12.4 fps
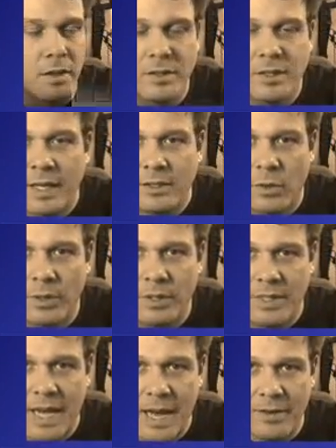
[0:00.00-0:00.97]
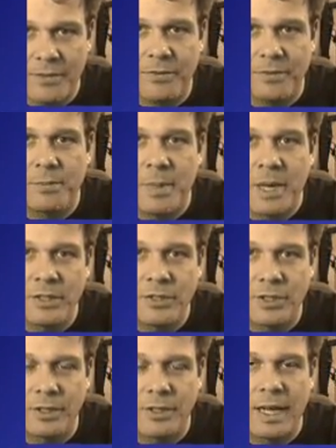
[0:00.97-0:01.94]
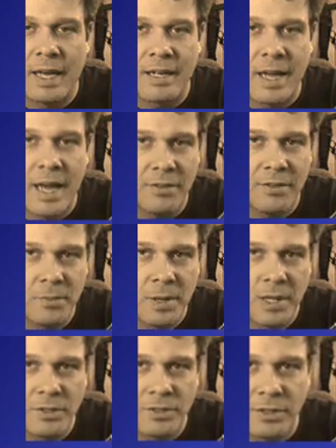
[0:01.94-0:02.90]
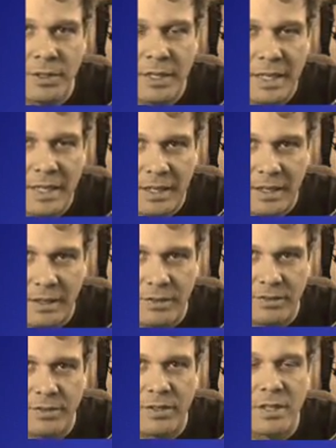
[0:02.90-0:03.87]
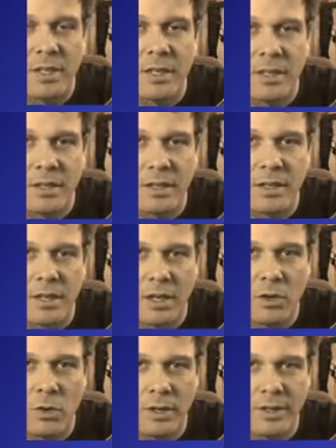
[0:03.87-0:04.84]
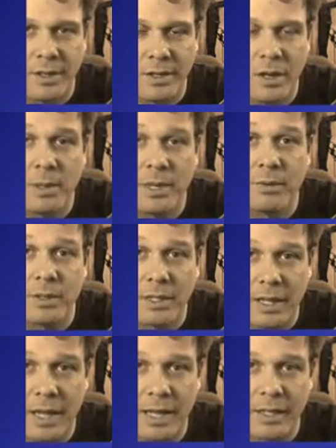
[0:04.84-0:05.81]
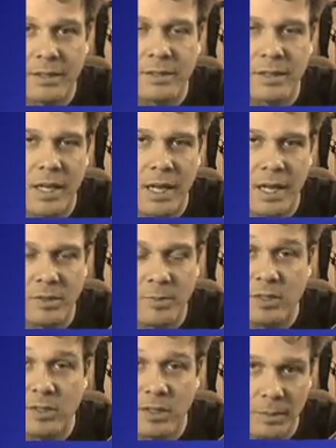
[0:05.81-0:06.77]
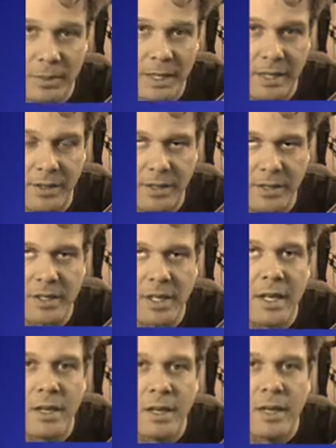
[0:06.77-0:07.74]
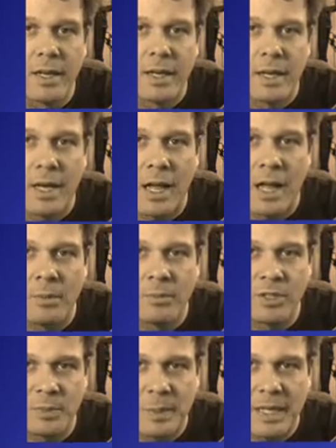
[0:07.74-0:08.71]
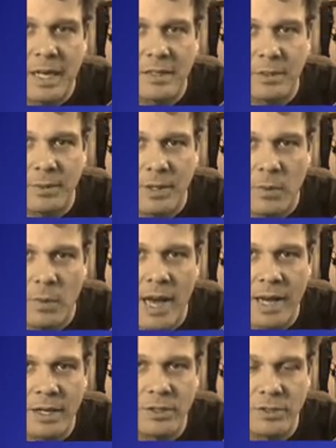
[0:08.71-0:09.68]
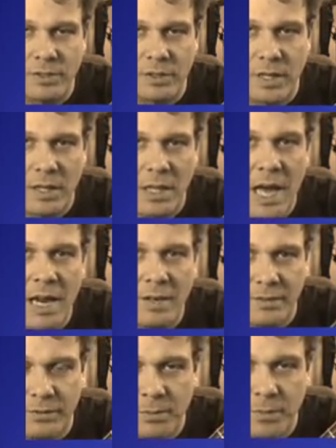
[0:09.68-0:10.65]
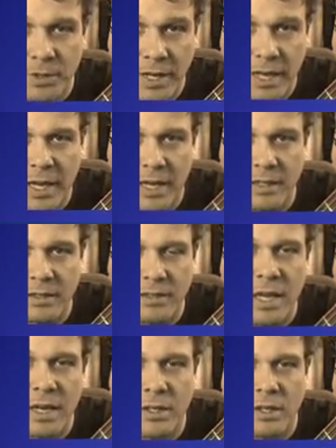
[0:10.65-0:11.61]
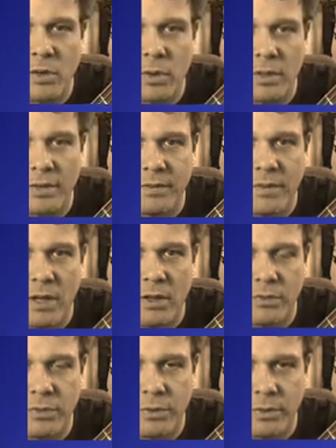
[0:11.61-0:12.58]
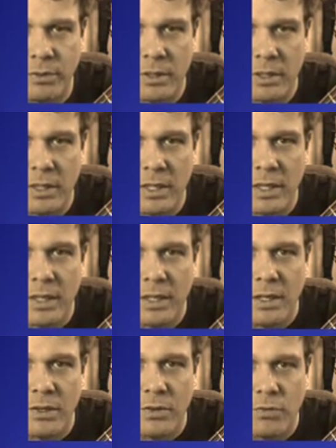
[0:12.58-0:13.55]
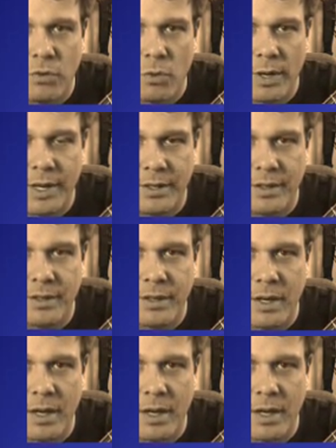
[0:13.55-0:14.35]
This next chord is F major, and F major is a chord that nobody really likes, especially the beginners, just because it requires a lot from your hand. It's kind of the chord that fell through the void.